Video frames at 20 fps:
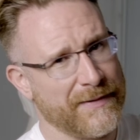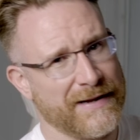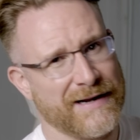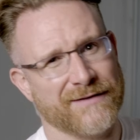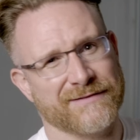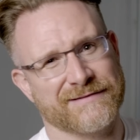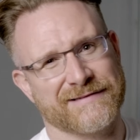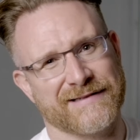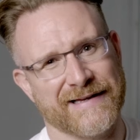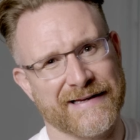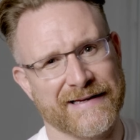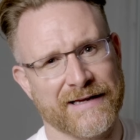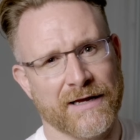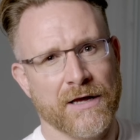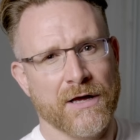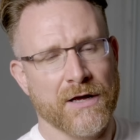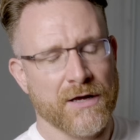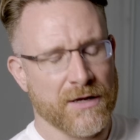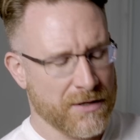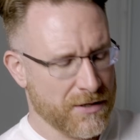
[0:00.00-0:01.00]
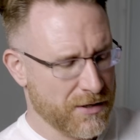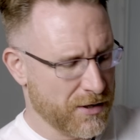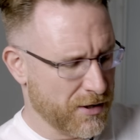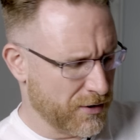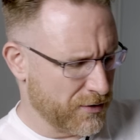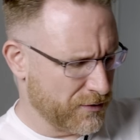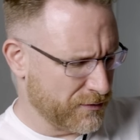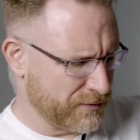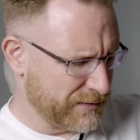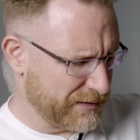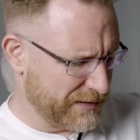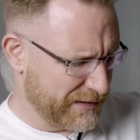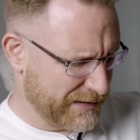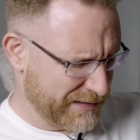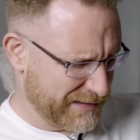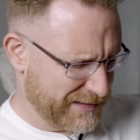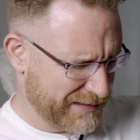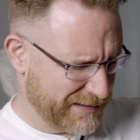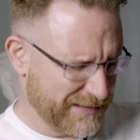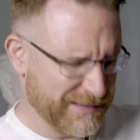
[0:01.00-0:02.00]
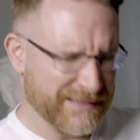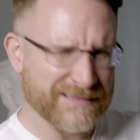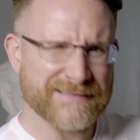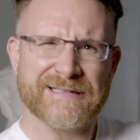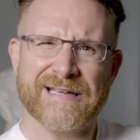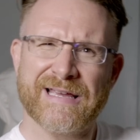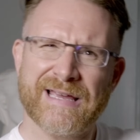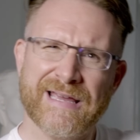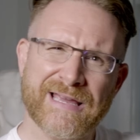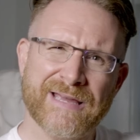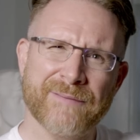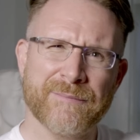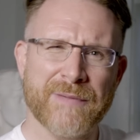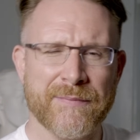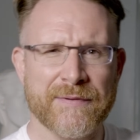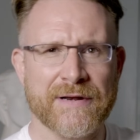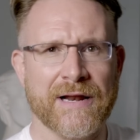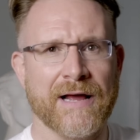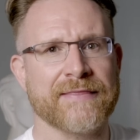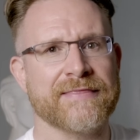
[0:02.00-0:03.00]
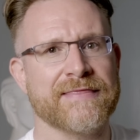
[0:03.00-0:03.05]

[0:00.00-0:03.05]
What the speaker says: And I was like, maybe not.